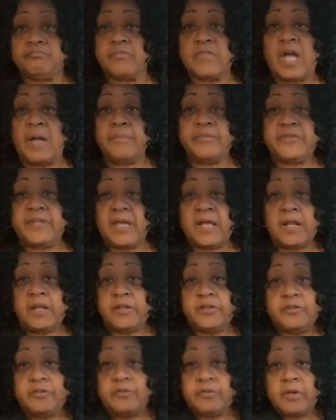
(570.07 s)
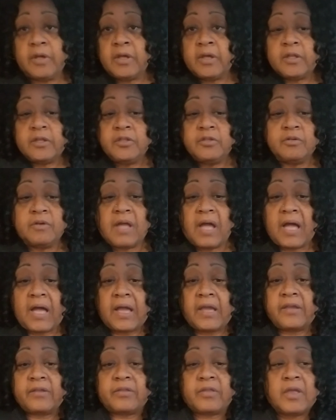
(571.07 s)
I'm telling you, you
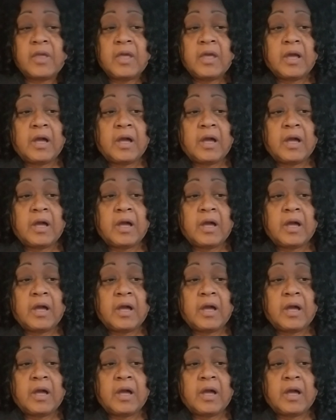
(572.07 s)
guys,